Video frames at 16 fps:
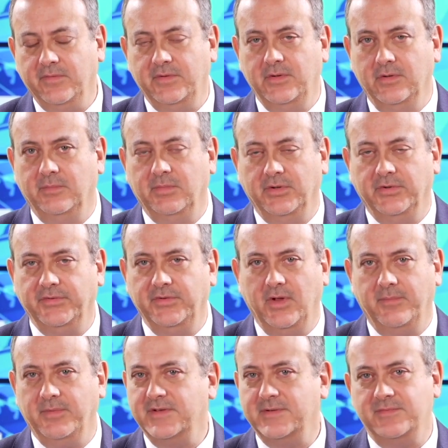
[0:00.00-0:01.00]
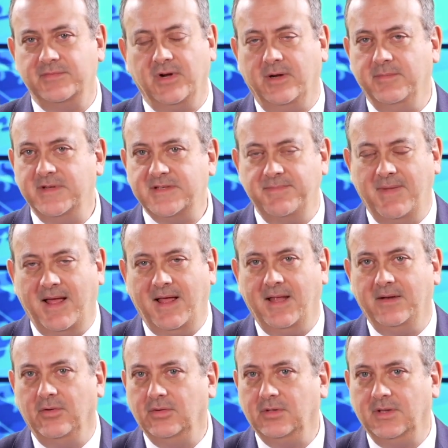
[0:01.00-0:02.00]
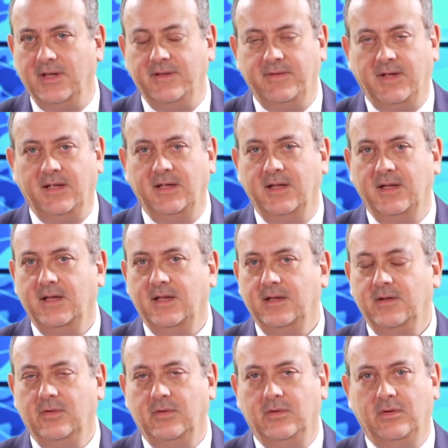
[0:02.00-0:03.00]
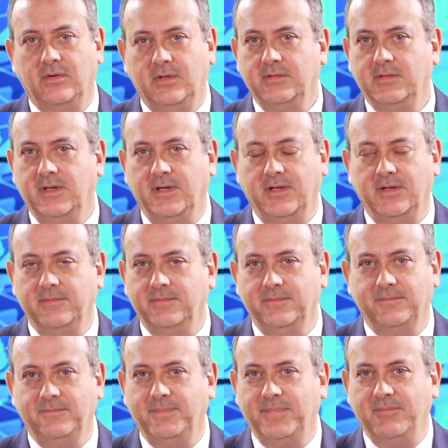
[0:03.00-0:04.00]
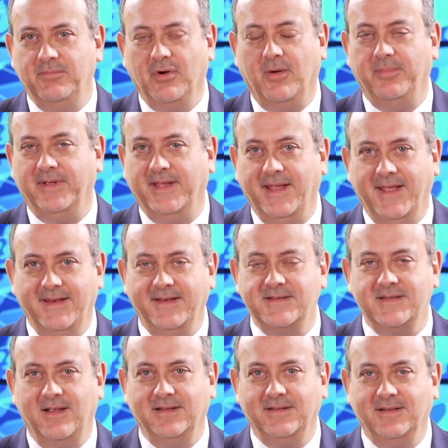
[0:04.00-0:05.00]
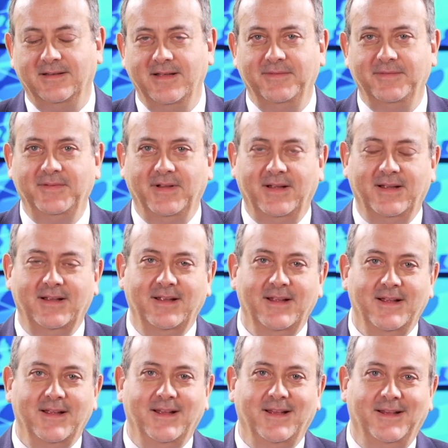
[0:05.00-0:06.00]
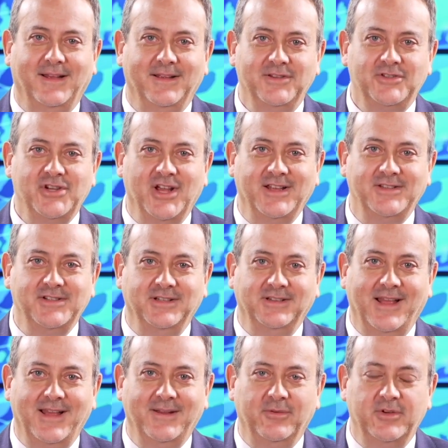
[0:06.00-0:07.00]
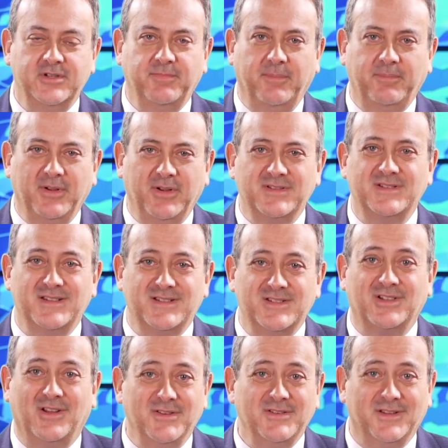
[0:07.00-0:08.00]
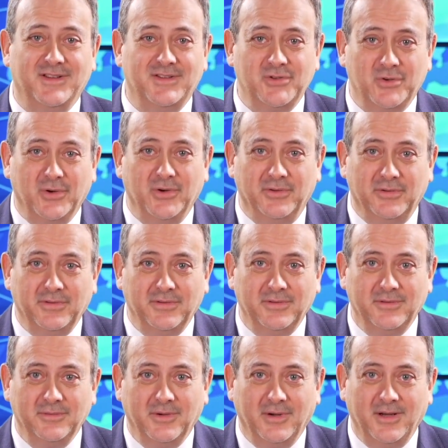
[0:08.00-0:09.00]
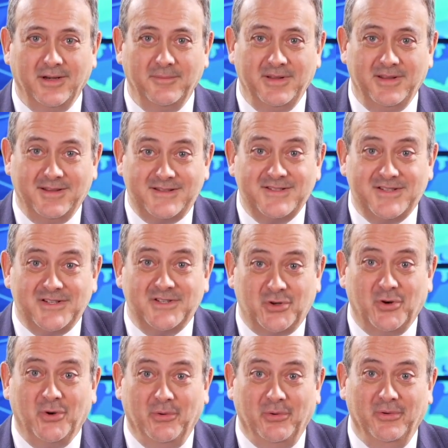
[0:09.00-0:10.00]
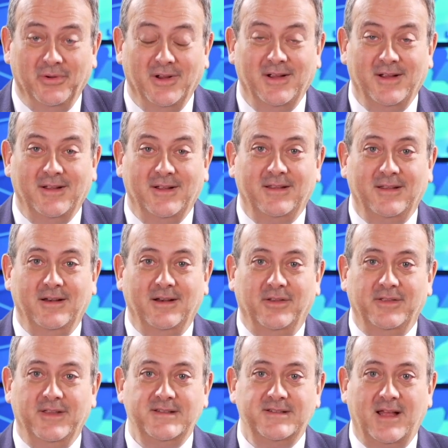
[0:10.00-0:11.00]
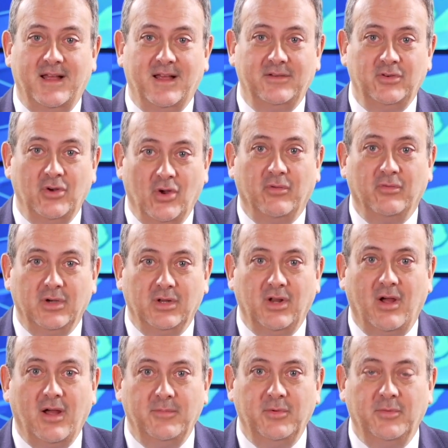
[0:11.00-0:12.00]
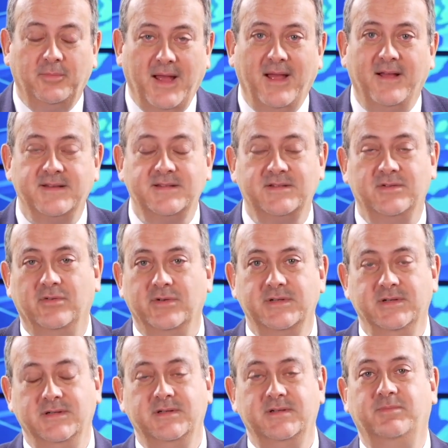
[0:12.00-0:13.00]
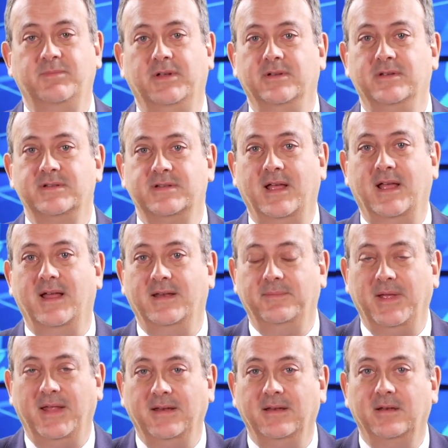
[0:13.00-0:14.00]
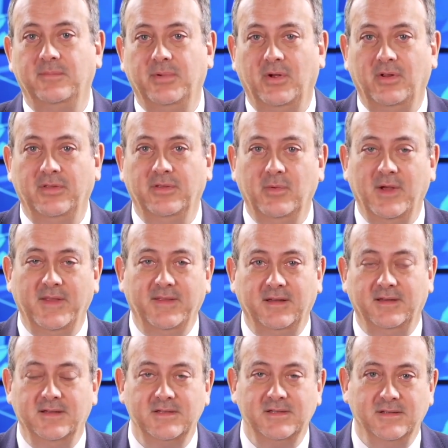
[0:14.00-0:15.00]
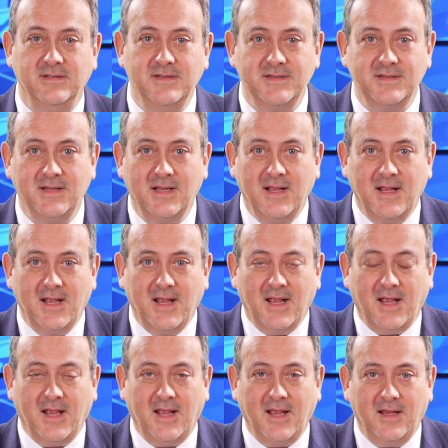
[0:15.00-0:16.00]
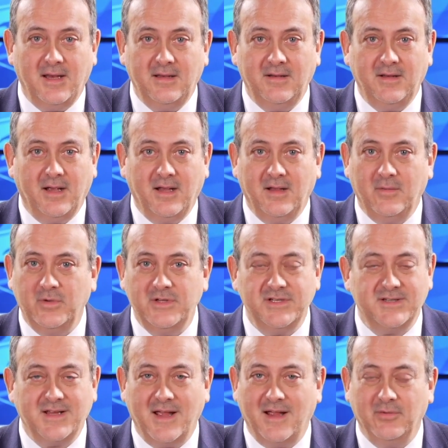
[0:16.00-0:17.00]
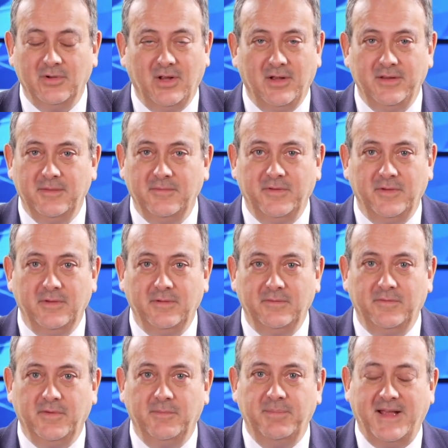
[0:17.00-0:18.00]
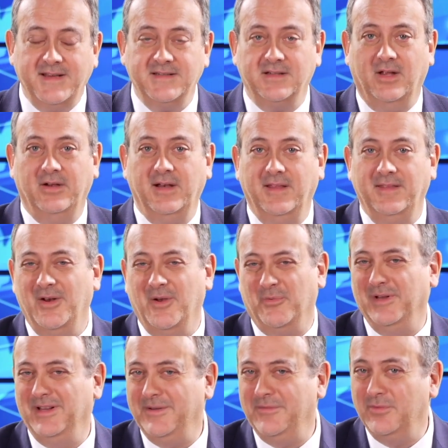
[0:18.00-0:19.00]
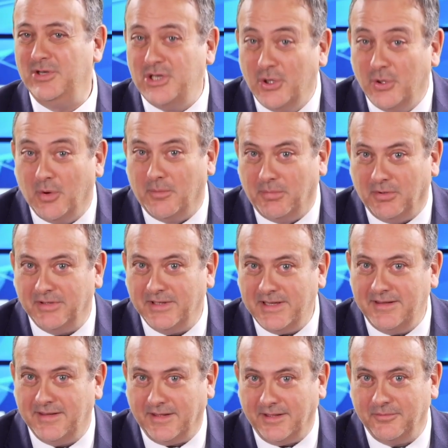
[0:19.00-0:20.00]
renewables, not because I'm trying to be smart or clever or, you know, be propagandist like the left are uh, in changing language, but because it's closer to the truth, right? I mean, it's just true. You know, these are not reliable power sources because they are dependent upon the weather conditions and uh, we just can't rely on them for, for baseload. And they're not really renewable either,